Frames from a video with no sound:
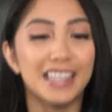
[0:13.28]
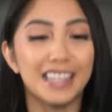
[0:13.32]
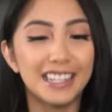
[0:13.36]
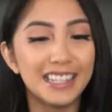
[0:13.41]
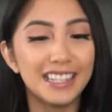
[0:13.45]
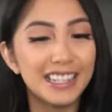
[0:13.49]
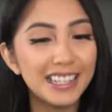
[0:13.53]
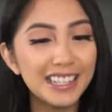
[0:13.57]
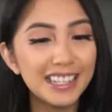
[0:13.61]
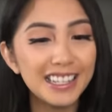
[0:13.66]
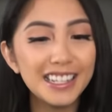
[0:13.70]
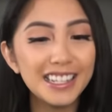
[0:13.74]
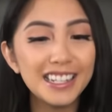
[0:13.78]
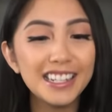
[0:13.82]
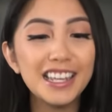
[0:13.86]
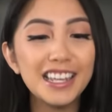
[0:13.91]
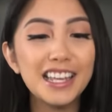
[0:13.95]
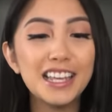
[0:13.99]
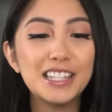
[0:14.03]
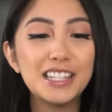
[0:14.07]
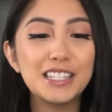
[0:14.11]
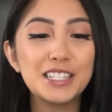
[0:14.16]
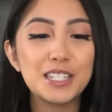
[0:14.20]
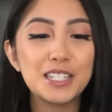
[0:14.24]
Indian
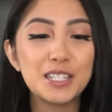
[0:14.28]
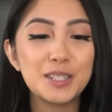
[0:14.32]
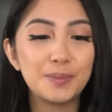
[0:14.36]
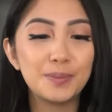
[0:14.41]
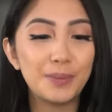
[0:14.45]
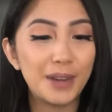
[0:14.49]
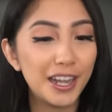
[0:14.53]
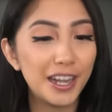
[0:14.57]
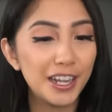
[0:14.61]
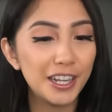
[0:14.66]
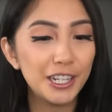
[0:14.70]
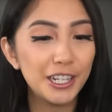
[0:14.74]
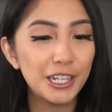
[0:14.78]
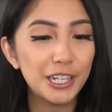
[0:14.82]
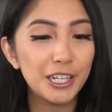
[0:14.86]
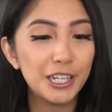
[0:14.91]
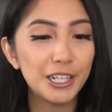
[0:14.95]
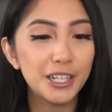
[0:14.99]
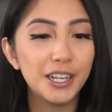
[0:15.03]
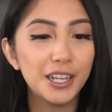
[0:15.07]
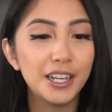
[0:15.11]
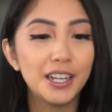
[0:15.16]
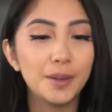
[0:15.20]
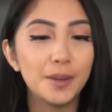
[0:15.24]

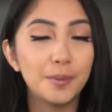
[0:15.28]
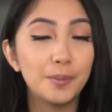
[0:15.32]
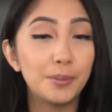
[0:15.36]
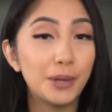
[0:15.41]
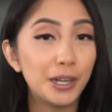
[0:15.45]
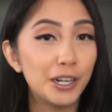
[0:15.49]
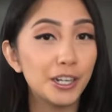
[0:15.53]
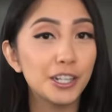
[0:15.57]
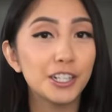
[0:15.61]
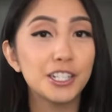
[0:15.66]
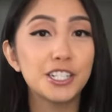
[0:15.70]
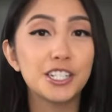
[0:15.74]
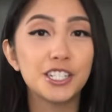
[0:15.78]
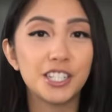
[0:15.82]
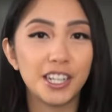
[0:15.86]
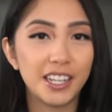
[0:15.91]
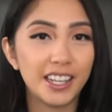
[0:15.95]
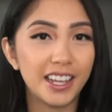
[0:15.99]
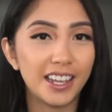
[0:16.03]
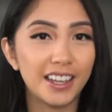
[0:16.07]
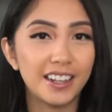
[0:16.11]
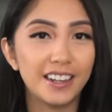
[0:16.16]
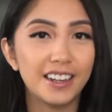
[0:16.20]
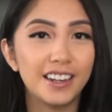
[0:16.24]
inspired butter
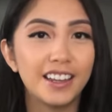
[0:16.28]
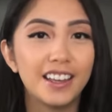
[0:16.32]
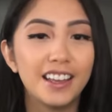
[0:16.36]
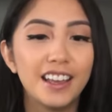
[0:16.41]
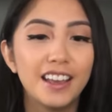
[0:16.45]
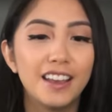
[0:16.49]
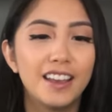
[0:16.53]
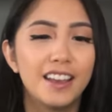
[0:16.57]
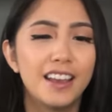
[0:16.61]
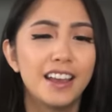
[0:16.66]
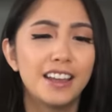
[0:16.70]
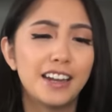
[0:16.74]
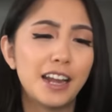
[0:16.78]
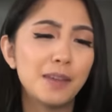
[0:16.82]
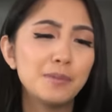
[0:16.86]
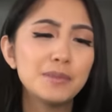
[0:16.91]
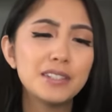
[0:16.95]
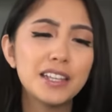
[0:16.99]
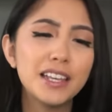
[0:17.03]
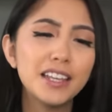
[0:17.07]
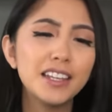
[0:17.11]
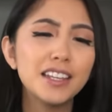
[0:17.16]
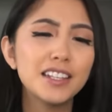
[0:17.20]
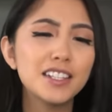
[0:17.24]
chicken. And I'm
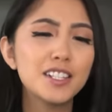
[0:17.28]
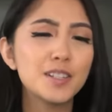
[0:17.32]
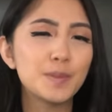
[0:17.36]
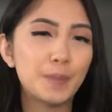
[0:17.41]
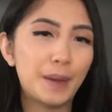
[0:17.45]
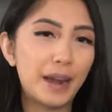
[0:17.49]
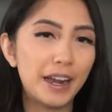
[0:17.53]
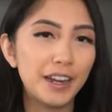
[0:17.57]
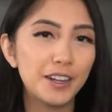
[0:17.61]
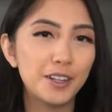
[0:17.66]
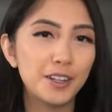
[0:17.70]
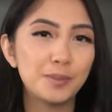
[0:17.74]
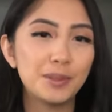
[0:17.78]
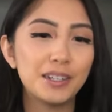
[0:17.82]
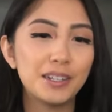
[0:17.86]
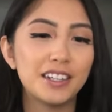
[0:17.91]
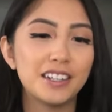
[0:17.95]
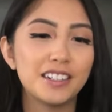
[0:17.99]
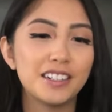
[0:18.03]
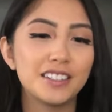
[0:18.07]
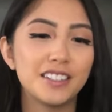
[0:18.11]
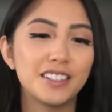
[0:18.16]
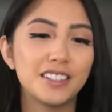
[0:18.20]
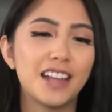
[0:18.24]
saying inspired
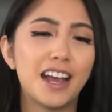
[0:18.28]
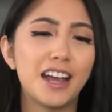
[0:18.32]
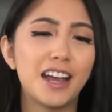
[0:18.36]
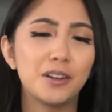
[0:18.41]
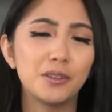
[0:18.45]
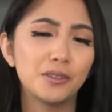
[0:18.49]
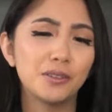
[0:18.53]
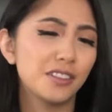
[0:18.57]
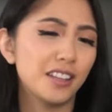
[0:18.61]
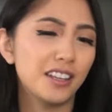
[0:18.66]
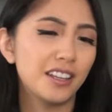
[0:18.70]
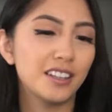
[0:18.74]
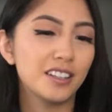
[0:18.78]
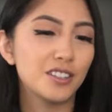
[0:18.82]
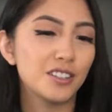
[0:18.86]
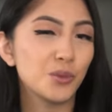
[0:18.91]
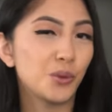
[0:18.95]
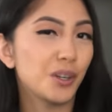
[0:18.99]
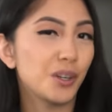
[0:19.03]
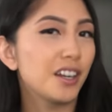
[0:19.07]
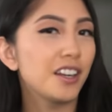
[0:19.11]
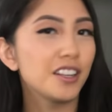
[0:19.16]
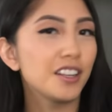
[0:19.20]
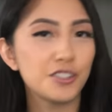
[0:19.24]
because I don't think
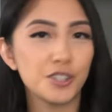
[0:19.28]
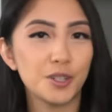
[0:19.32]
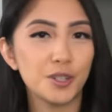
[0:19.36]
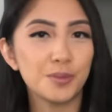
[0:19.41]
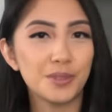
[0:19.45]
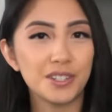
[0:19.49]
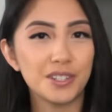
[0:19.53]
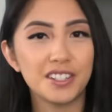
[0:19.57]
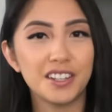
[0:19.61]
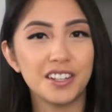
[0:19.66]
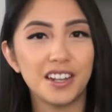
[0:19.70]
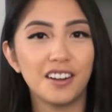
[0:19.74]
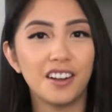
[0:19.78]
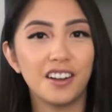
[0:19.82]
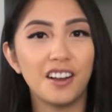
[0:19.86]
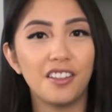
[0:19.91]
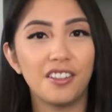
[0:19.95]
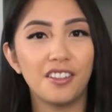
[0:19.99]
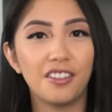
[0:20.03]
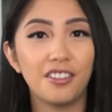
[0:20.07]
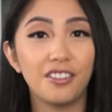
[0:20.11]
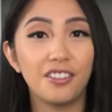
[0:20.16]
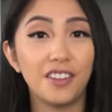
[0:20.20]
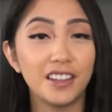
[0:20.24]
it's 100%
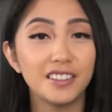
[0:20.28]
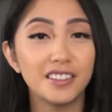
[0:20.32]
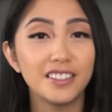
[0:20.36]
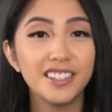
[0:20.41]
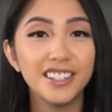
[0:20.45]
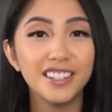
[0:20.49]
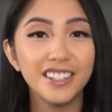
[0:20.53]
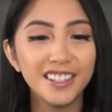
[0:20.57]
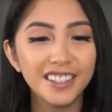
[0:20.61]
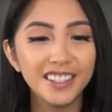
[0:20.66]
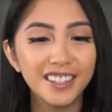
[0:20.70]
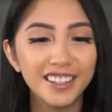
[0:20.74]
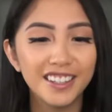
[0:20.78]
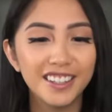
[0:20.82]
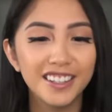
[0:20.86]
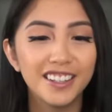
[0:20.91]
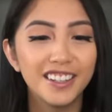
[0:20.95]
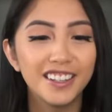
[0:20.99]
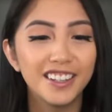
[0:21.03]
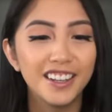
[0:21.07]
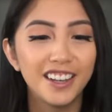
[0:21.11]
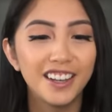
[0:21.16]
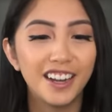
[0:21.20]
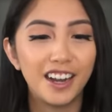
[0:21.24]
authentic.
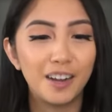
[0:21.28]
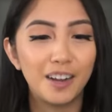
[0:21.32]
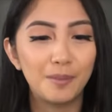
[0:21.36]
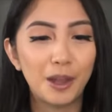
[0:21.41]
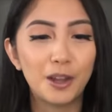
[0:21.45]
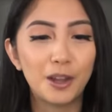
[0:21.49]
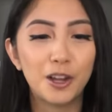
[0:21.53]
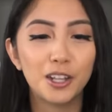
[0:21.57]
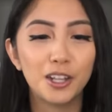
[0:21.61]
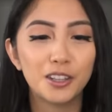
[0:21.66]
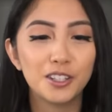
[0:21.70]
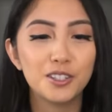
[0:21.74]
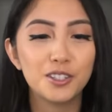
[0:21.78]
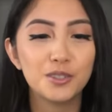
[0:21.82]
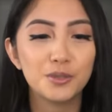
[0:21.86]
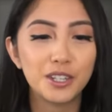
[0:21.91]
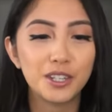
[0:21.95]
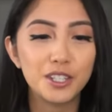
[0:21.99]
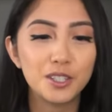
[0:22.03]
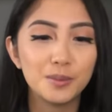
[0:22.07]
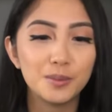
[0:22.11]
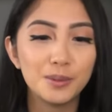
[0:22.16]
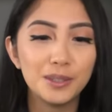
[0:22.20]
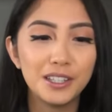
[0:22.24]
I got this
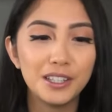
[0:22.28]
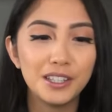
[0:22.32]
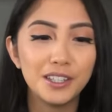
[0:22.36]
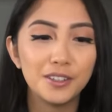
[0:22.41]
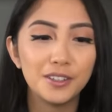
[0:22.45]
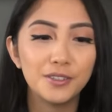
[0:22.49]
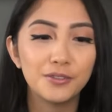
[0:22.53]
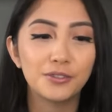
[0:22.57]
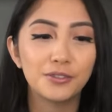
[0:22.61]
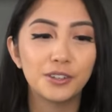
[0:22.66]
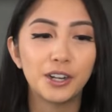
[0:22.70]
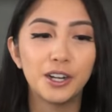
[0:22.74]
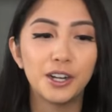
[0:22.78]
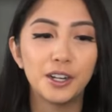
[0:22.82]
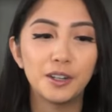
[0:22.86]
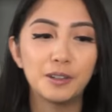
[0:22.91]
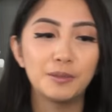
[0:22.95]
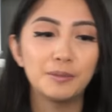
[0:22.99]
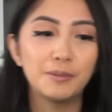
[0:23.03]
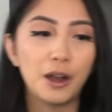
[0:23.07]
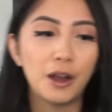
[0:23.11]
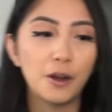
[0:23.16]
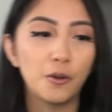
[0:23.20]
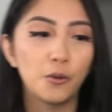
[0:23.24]
recipe
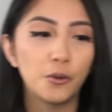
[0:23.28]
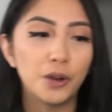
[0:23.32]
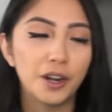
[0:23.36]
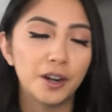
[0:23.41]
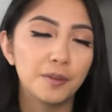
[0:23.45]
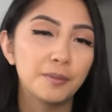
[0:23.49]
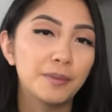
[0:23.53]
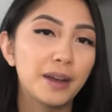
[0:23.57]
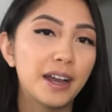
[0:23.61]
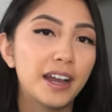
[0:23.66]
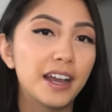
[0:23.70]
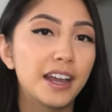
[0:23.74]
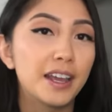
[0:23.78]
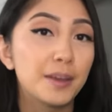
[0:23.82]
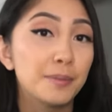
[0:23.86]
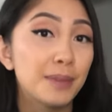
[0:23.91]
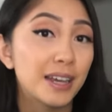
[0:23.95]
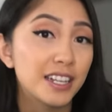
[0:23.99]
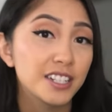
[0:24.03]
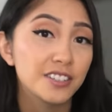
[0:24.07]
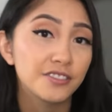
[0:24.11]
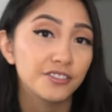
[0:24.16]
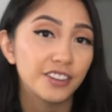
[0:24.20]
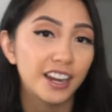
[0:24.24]
from one of my
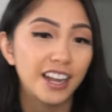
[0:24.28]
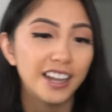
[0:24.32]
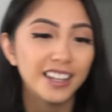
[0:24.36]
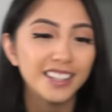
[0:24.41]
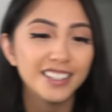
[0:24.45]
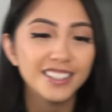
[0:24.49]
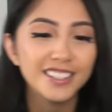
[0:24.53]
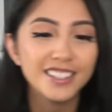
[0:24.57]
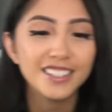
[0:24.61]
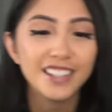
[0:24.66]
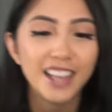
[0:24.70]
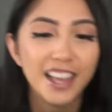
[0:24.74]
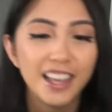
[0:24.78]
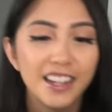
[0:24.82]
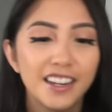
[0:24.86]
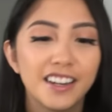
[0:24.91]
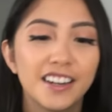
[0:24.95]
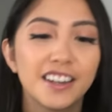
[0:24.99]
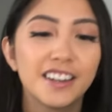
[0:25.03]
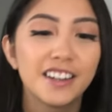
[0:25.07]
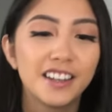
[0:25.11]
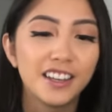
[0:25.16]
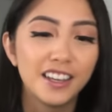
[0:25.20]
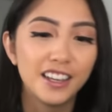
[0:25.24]
best friends,
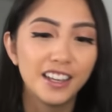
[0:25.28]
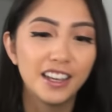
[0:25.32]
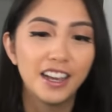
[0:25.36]
and